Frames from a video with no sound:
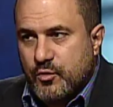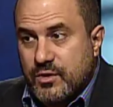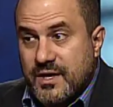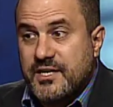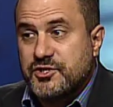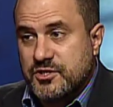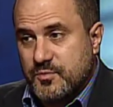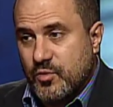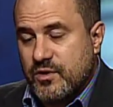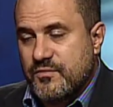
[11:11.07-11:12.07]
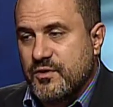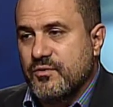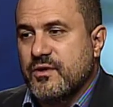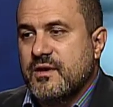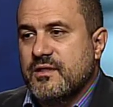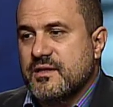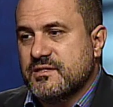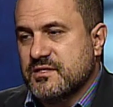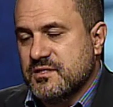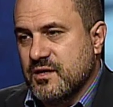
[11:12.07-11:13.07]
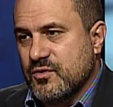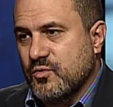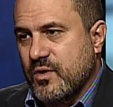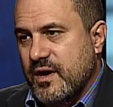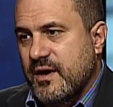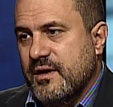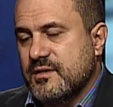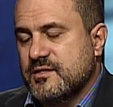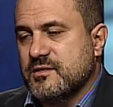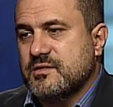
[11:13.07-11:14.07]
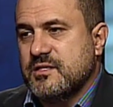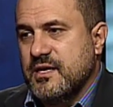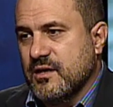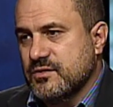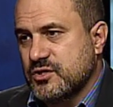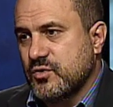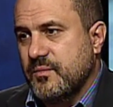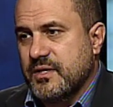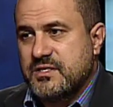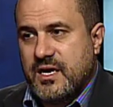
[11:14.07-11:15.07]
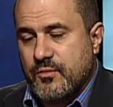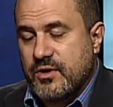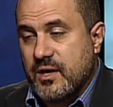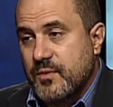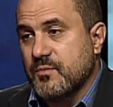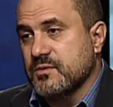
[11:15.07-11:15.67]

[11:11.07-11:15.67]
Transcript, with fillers: relations point of view, this is another way to yell and scream at Tabor and get people